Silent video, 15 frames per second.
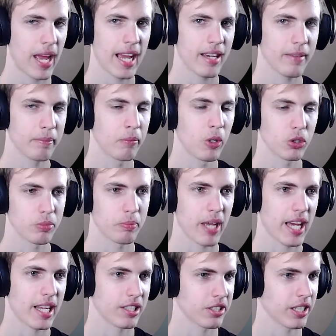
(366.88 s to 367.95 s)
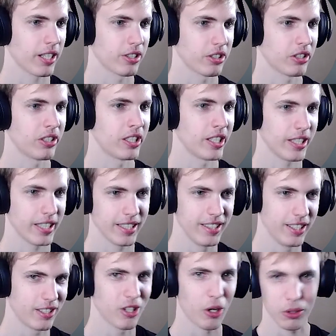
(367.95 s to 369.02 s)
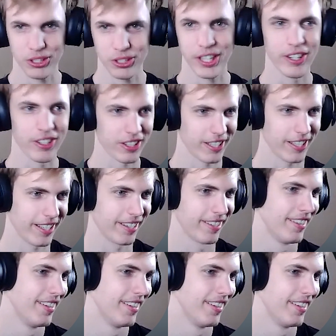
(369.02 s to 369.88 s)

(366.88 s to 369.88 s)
bat most badass character in this whole entire thing.